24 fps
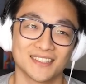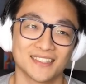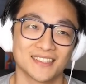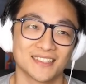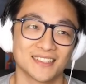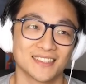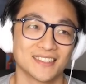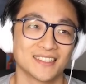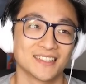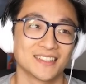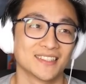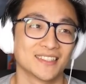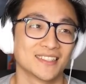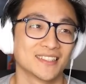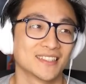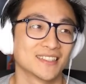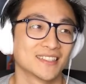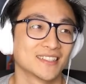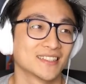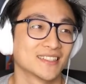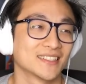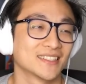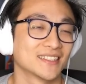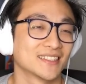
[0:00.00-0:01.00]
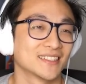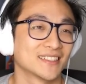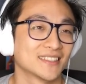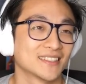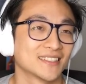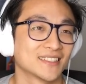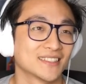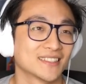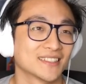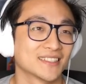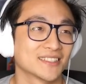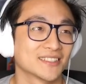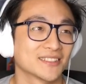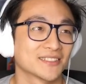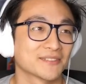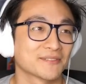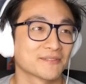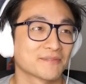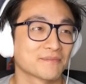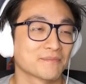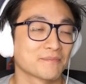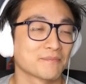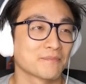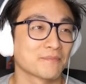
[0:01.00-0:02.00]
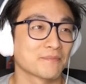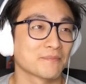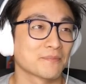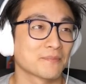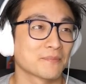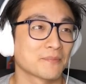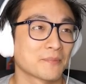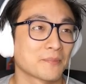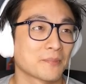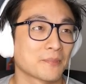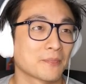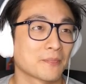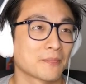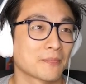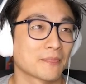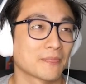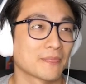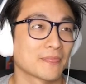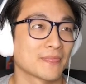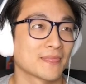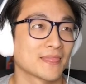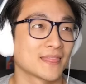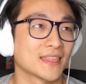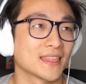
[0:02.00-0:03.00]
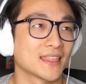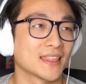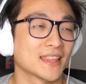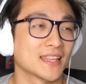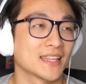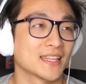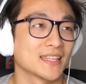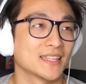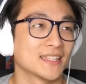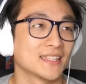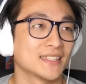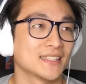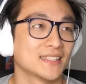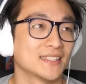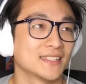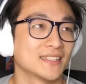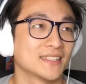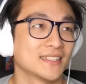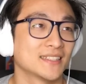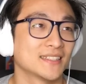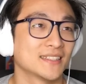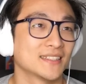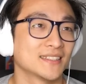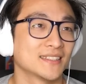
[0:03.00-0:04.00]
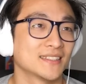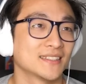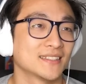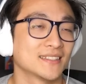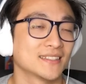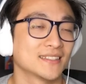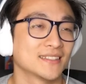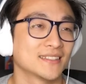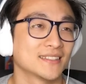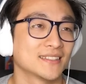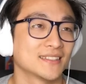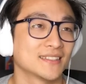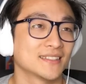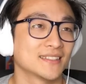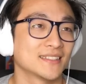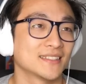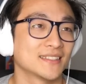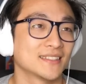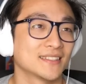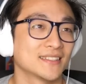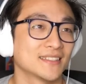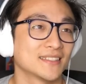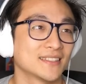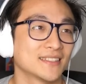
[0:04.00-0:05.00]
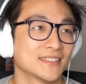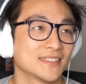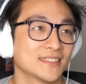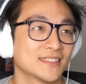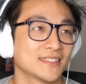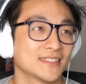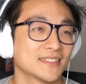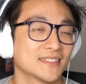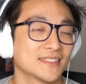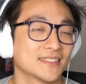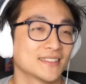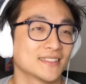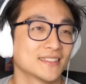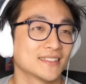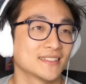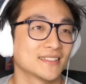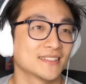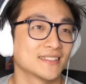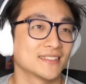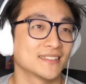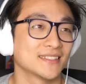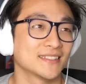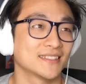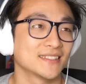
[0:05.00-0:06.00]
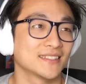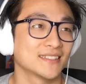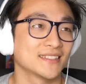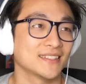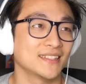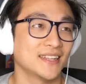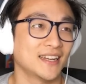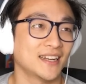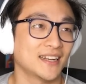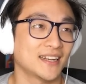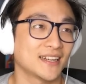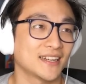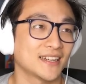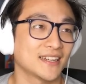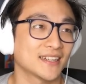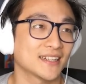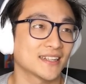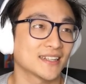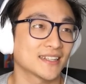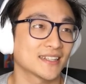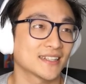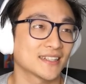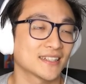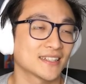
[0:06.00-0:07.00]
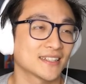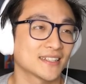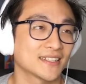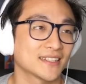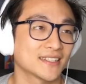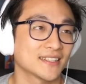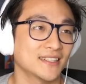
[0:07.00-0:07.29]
This person isn't speaking.